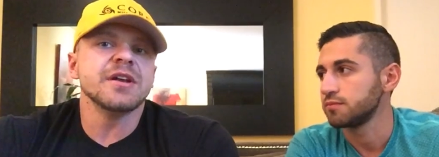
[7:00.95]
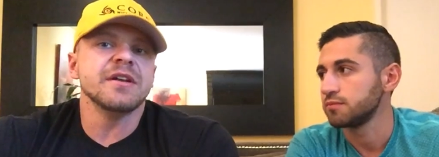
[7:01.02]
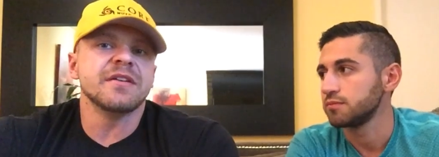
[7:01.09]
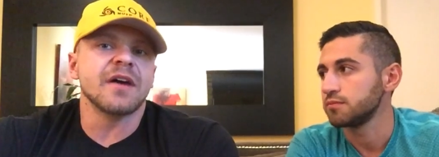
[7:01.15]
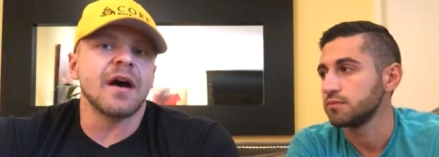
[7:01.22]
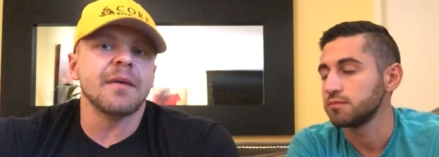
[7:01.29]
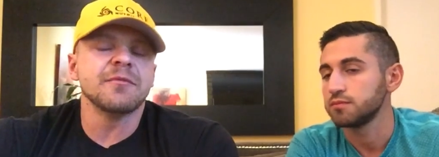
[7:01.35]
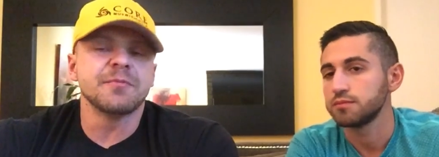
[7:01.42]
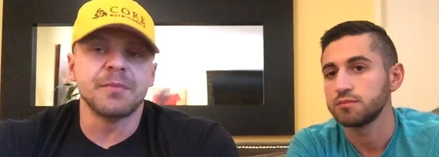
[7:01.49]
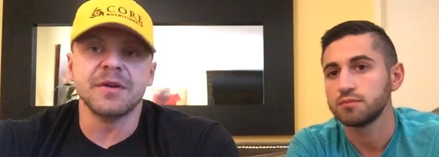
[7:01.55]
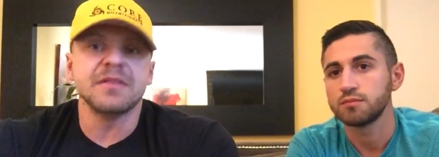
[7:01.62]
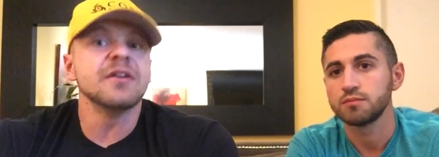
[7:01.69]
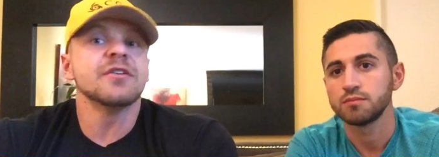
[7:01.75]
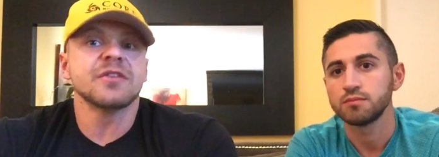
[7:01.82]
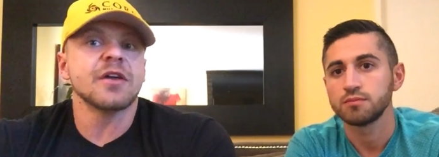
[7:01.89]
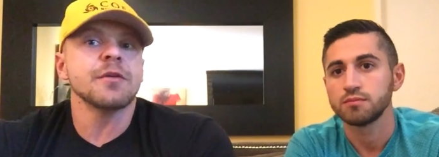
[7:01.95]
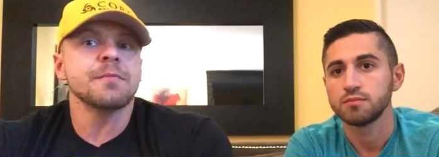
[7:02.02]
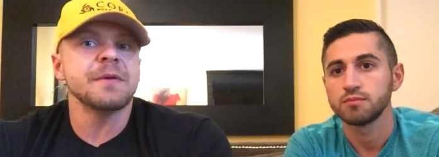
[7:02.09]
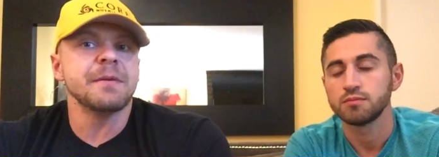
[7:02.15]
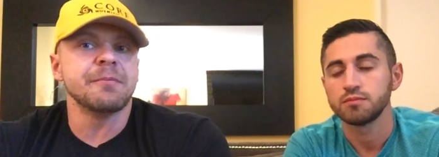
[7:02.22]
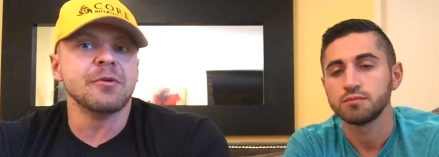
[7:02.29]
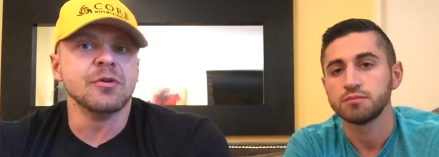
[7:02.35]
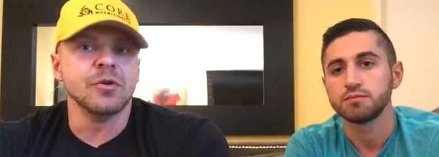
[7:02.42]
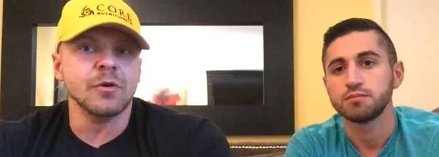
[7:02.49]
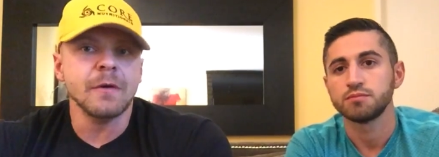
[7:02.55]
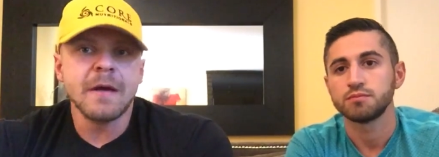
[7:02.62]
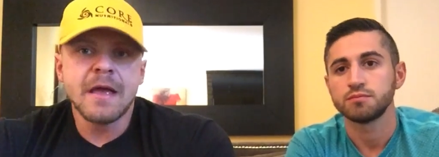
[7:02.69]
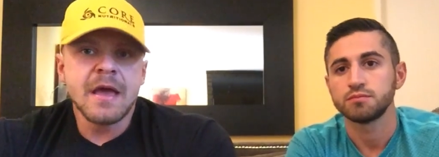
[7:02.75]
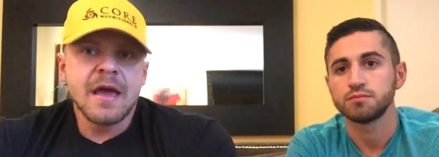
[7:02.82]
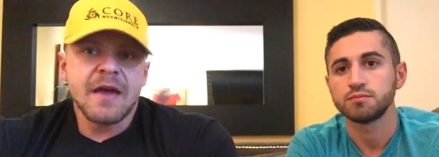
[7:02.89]
Speaker 1: shitty times, but there's other people
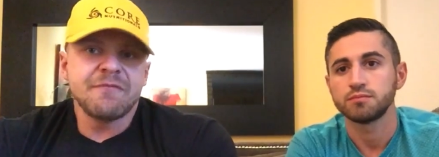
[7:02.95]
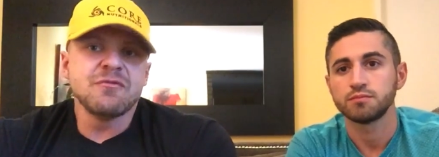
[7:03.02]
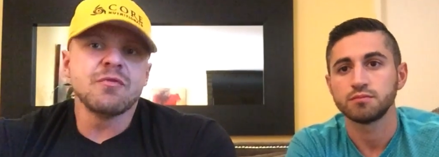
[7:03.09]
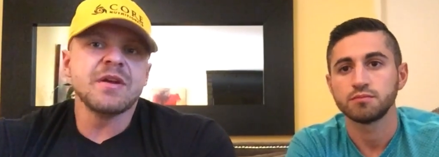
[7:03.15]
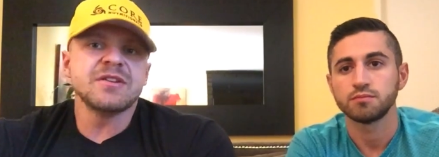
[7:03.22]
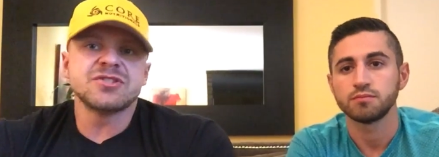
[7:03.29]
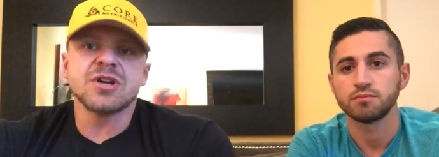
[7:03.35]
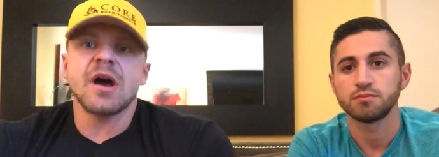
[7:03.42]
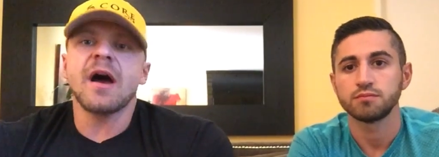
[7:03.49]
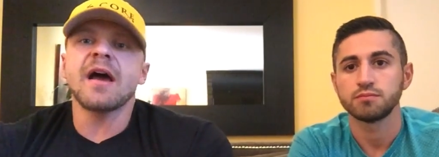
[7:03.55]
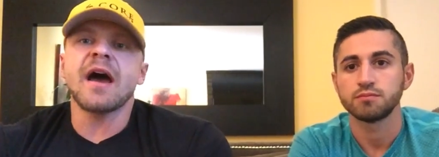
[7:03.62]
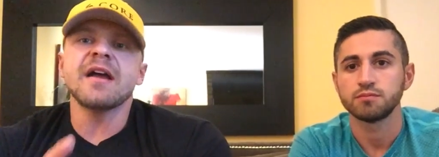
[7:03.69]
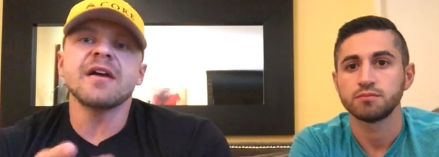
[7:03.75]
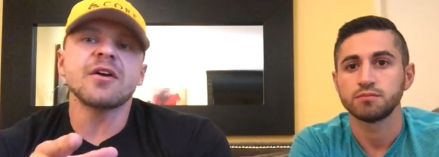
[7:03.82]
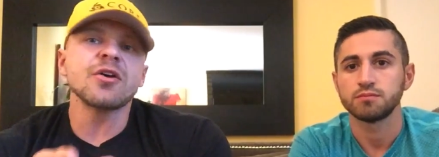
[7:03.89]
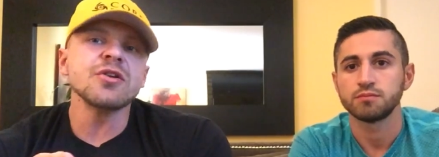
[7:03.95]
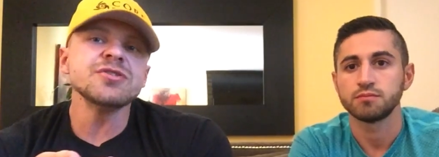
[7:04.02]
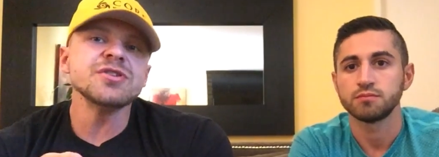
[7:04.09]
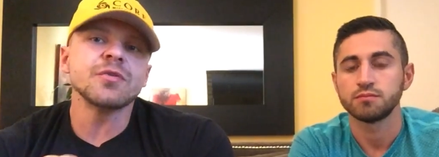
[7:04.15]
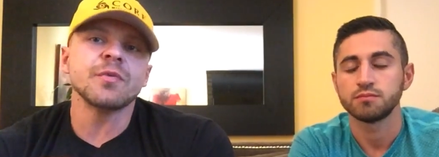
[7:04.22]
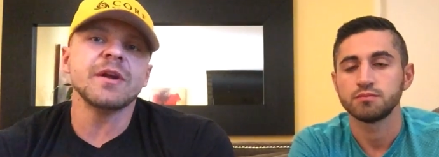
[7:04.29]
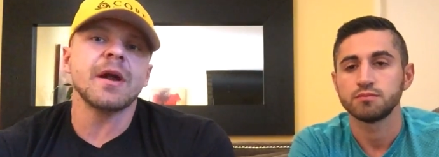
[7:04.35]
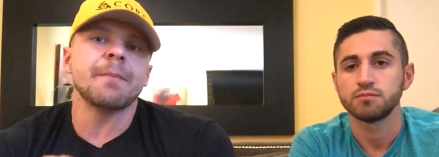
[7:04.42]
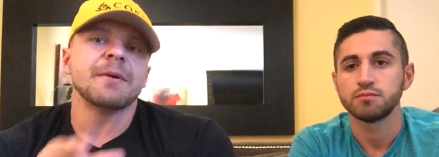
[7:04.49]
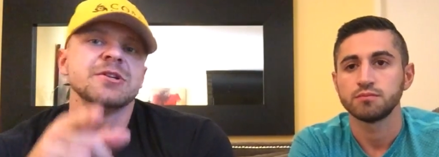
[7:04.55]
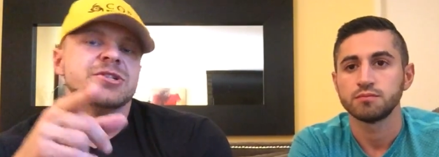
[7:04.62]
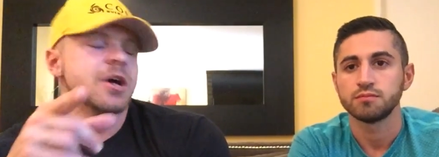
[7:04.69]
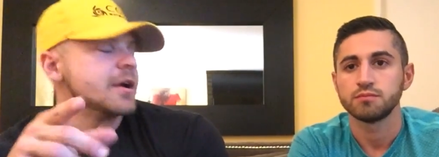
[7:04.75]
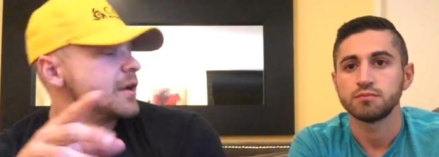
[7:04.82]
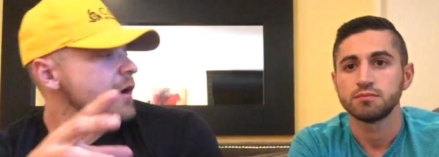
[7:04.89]
who... If you read, I encourage you to read up
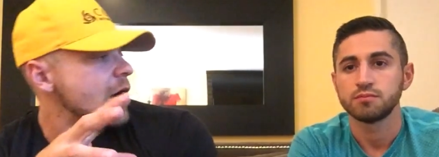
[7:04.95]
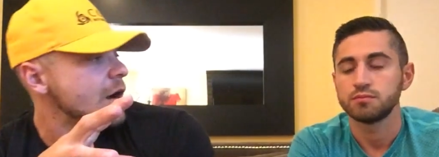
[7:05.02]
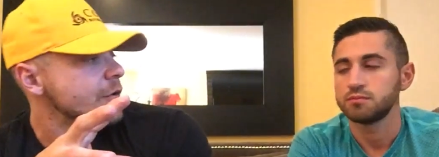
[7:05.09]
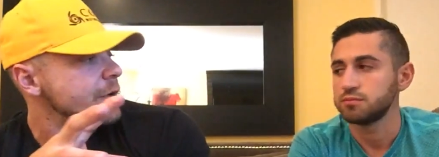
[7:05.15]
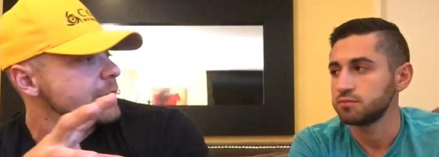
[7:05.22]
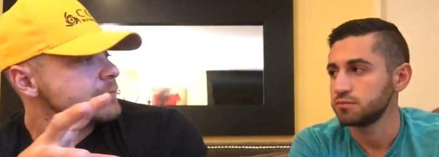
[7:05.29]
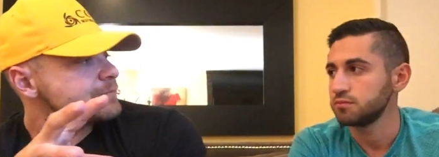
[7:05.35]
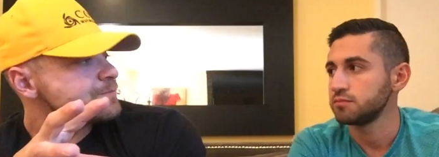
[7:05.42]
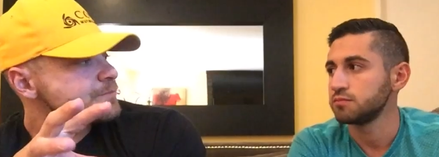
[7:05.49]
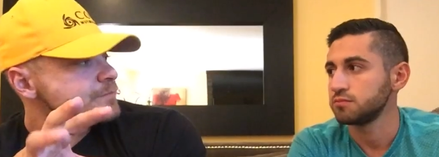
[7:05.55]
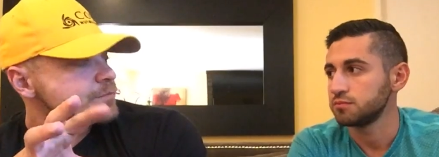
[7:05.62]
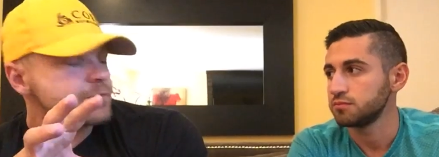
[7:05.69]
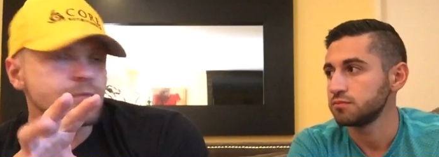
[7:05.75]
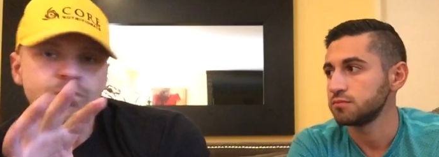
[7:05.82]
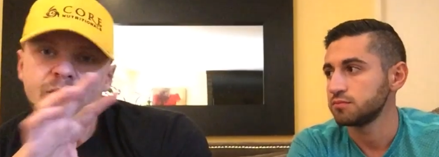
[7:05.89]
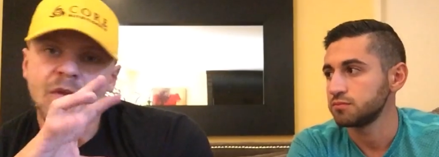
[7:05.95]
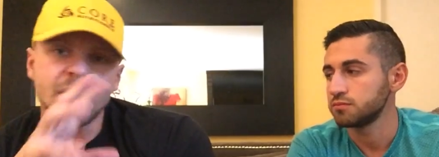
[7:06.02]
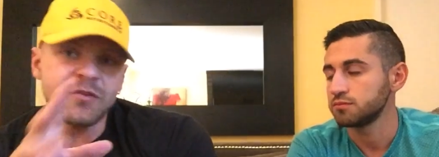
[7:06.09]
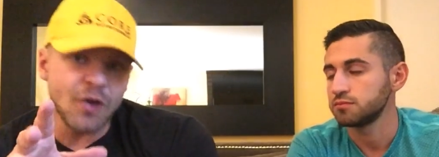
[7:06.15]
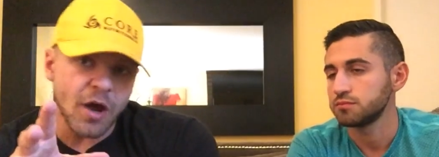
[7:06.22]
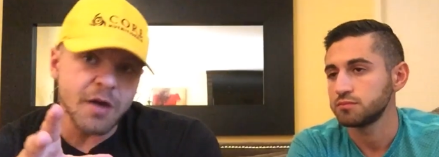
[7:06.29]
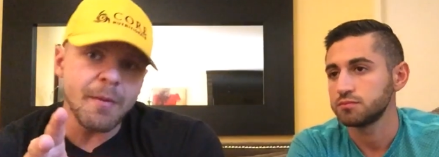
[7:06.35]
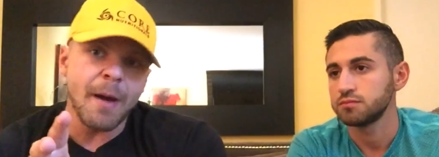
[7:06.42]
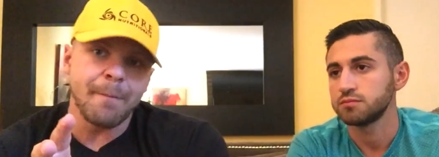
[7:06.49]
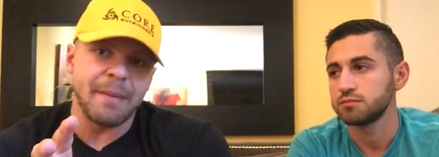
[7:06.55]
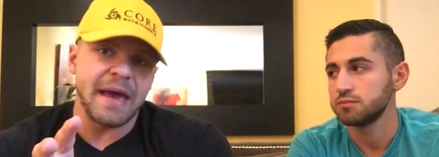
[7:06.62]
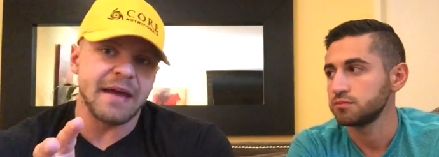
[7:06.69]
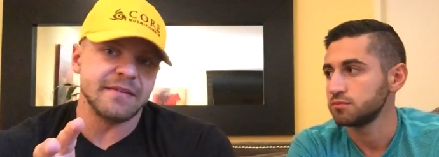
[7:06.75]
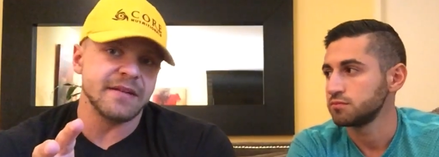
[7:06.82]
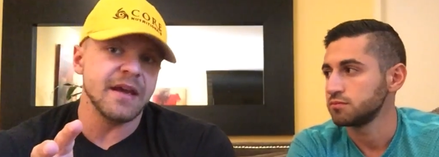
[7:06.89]
on Johnny Cochran. Talk about
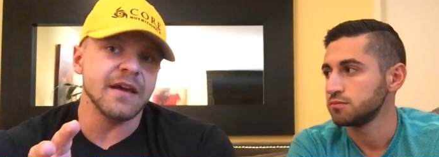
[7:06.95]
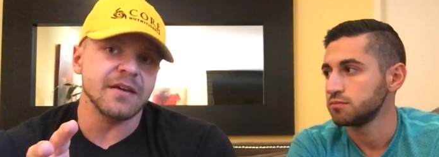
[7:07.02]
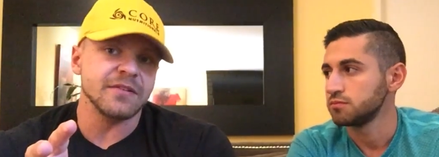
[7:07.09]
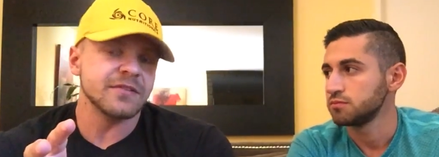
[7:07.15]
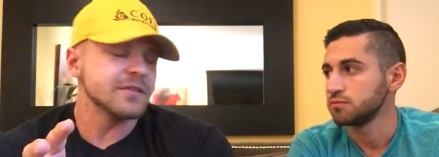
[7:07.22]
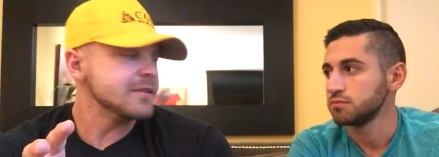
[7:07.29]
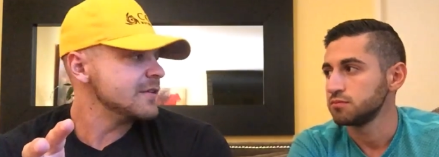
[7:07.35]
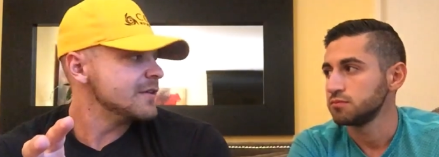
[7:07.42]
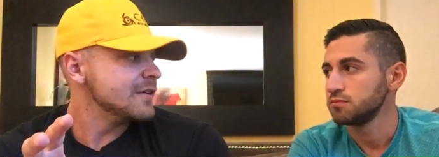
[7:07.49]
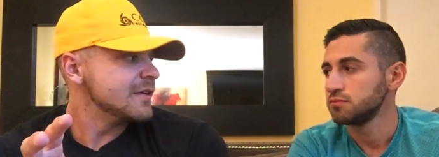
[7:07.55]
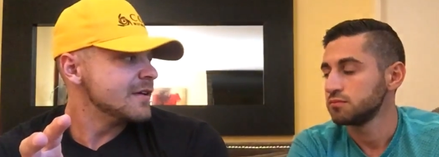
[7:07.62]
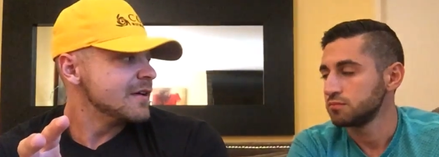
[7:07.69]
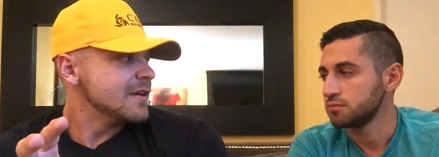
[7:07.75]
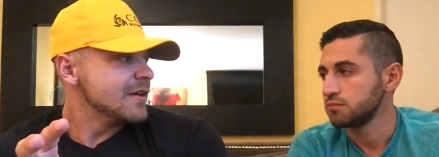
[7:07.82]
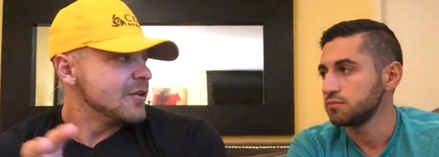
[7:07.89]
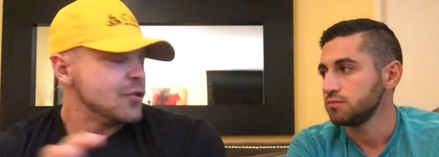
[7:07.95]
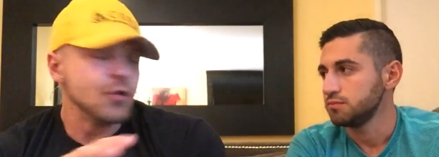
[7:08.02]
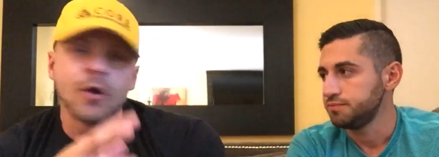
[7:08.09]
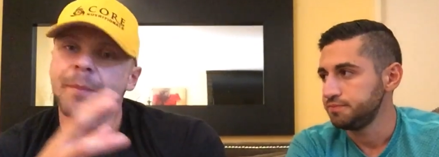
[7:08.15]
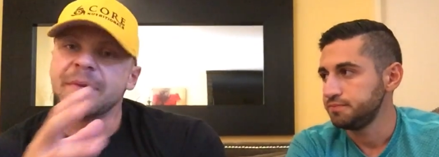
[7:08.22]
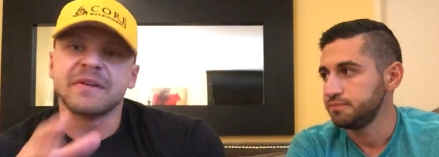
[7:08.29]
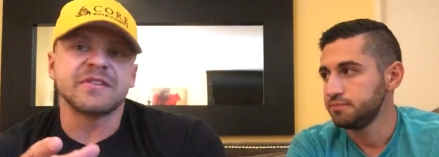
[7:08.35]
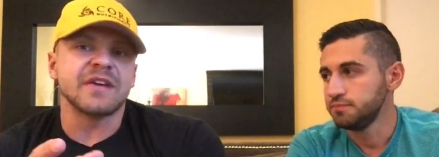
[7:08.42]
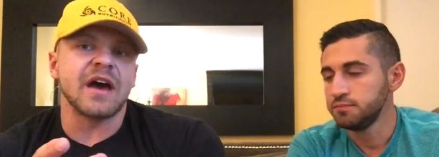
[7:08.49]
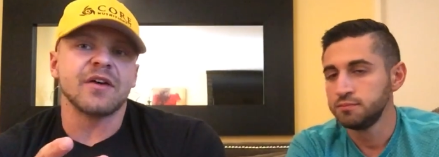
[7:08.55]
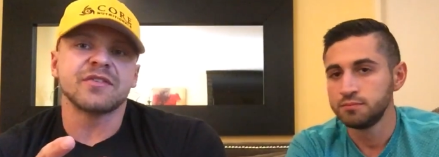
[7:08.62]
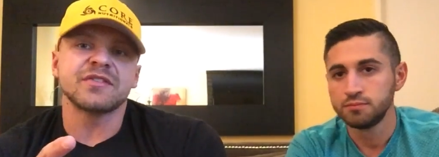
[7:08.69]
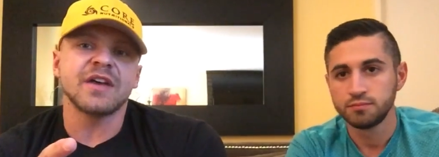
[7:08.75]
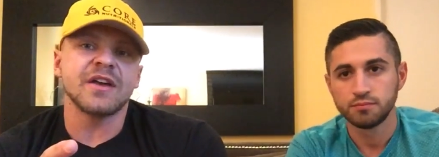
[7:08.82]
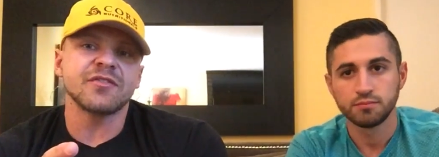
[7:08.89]
bad days. Grew up in
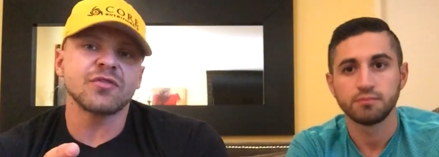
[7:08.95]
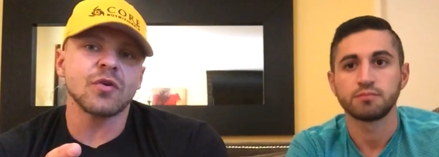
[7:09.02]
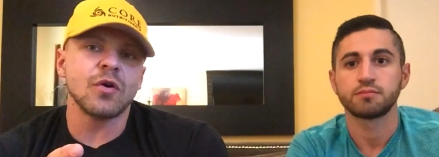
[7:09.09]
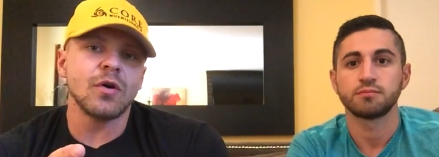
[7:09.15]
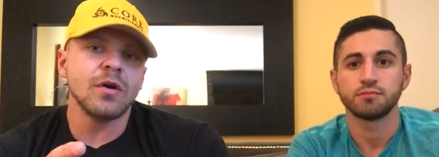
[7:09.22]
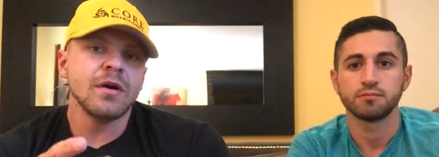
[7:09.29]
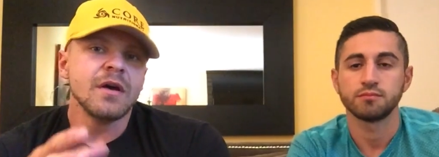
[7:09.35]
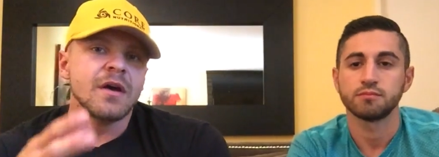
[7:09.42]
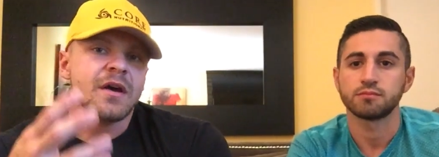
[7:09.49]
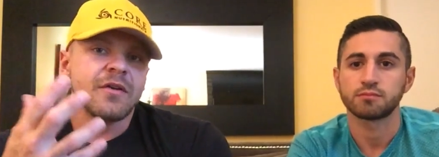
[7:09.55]
South Central,